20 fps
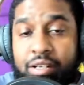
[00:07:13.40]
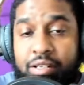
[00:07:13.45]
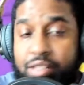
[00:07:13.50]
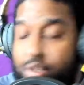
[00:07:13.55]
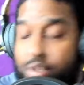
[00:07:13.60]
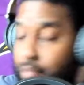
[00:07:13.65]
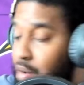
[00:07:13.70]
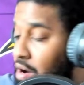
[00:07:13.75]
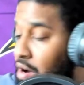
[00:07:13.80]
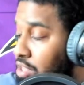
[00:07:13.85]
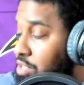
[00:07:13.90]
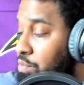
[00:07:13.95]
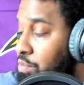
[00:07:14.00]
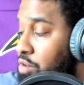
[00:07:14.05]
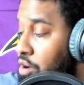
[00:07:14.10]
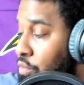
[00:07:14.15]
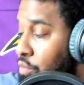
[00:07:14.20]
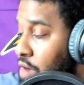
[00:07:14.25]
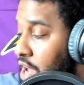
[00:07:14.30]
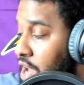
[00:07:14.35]
The
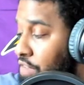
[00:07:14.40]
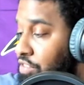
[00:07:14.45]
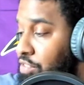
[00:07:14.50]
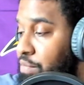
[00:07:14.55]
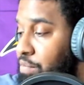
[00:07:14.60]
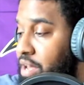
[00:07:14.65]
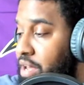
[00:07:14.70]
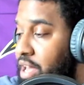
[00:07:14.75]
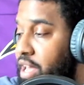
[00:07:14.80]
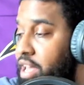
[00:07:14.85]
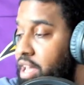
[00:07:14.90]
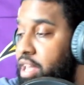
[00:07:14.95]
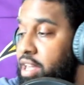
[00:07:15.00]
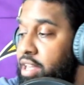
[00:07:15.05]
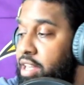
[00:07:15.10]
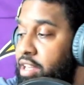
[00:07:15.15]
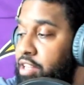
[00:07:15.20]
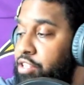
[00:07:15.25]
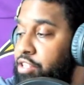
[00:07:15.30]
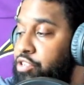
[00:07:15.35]
Baltimore Ravens, man,
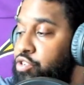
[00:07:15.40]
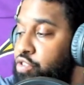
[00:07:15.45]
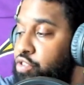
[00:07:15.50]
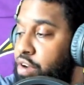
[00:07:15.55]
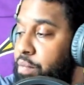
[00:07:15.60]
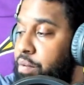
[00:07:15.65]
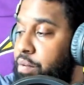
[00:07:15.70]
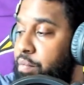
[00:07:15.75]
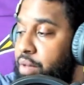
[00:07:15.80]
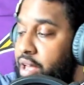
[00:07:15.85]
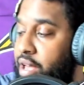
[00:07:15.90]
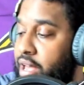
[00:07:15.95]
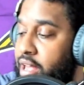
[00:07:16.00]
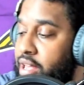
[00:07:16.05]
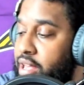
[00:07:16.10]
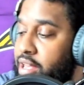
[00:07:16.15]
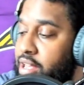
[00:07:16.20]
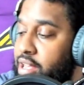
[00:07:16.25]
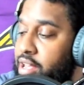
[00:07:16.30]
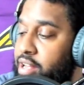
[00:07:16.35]
is tripping, man.
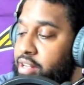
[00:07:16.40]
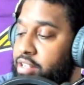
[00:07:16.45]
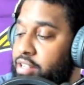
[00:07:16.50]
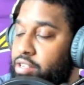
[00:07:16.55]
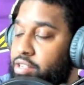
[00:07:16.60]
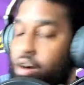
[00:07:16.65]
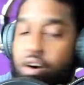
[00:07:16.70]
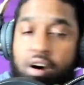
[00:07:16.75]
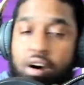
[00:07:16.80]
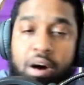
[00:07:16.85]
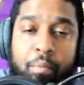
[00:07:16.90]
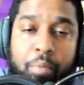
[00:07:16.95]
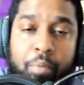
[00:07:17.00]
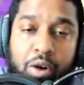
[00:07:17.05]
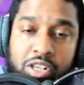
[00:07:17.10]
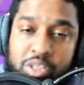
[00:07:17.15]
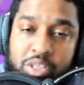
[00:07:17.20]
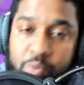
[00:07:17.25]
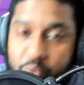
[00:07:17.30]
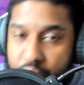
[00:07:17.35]
This is all
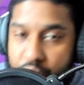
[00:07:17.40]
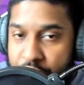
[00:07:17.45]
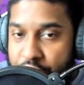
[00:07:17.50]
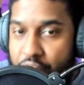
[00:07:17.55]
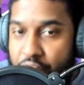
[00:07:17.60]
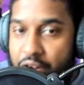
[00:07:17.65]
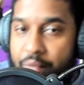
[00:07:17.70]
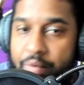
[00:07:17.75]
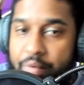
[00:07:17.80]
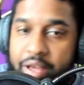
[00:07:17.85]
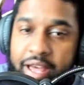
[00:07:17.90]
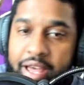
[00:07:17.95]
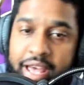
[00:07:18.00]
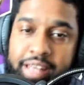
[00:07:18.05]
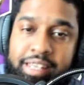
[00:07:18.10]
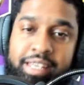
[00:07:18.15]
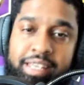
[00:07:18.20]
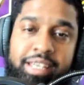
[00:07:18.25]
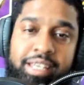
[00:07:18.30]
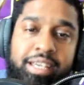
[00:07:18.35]
Baltimore fuck, man,
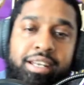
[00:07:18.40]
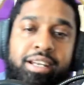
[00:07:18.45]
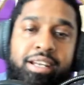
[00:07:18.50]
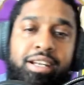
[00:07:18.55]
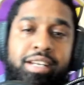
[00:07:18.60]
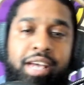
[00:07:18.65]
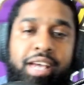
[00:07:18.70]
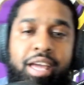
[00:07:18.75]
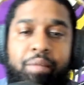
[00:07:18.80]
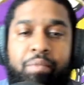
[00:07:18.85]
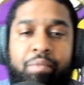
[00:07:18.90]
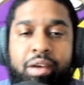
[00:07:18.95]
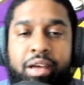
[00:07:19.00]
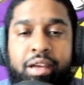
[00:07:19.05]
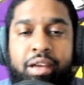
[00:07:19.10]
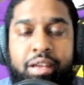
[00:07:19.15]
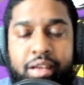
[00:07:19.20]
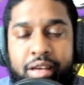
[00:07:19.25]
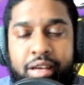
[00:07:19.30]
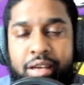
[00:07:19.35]
at the end of the day,
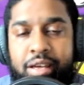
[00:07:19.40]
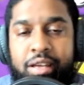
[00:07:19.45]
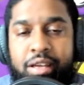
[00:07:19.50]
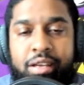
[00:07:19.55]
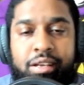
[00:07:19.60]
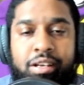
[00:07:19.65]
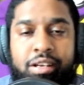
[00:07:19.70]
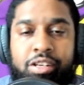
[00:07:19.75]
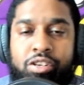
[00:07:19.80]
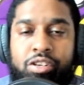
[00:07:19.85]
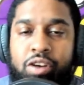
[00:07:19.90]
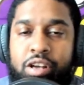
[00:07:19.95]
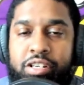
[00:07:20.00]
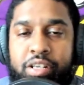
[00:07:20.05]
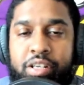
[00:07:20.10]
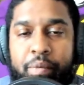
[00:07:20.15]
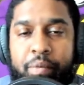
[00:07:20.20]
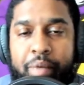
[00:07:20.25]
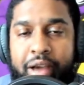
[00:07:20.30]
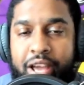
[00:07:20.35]
man. Cause y'all
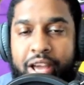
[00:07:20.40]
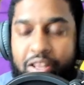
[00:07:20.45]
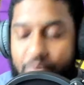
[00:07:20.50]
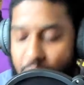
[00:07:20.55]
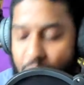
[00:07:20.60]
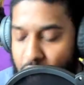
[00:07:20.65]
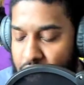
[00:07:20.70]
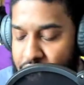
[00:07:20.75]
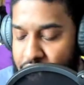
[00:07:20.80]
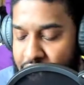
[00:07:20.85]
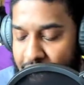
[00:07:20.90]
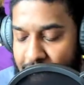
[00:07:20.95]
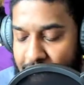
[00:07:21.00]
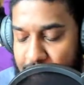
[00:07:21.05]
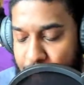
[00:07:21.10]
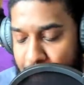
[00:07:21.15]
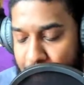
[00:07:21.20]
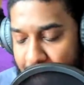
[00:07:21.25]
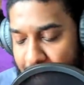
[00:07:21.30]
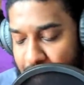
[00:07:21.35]
should have paid Lamar
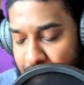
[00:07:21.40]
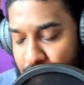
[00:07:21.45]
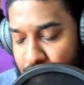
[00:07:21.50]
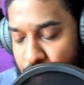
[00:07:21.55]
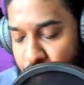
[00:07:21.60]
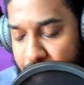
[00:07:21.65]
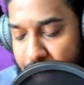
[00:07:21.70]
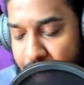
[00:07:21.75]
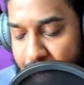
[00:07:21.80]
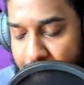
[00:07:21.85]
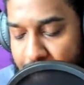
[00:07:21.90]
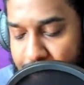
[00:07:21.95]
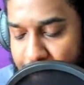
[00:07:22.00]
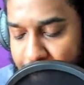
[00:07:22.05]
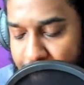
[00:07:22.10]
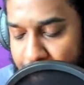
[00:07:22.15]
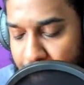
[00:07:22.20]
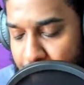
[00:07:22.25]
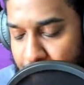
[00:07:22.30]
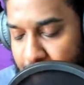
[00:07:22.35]
Jackson back in
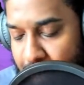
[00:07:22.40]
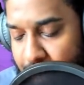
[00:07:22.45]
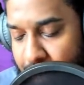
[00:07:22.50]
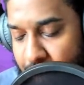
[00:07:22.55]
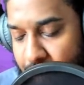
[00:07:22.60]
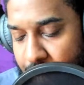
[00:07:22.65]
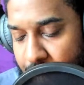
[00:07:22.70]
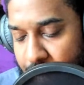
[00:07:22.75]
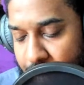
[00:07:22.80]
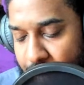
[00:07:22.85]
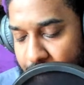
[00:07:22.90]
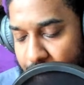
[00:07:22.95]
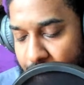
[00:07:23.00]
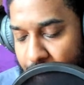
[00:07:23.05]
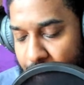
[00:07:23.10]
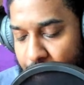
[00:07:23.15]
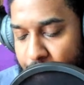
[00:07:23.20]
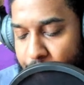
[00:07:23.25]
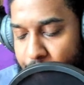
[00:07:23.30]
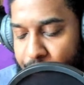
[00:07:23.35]
2018, man.
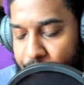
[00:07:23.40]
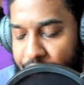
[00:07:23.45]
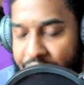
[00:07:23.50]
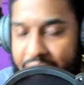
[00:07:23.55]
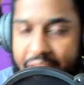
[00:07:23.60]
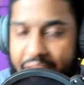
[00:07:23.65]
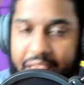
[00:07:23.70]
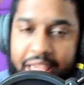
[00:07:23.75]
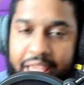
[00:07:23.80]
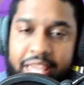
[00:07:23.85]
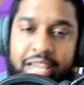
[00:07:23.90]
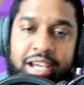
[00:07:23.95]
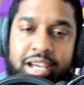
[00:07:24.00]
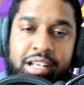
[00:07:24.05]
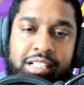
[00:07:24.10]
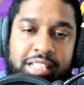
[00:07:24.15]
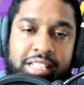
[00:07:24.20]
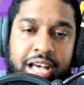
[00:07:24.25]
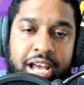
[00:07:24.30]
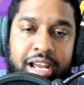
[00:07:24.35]
And he could
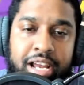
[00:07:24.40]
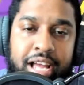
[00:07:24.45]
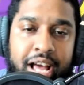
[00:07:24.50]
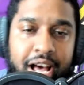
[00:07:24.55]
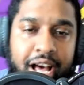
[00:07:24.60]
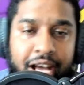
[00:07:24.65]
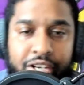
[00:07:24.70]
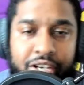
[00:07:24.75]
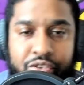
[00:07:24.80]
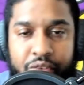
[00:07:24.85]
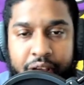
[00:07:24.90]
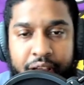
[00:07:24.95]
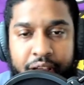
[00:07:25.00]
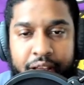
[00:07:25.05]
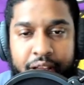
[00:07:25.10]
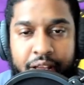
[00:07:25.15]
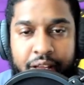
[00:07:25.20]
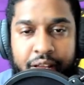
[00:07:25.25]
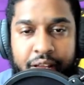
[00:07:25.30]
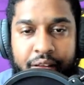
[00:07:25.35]
have signed a contract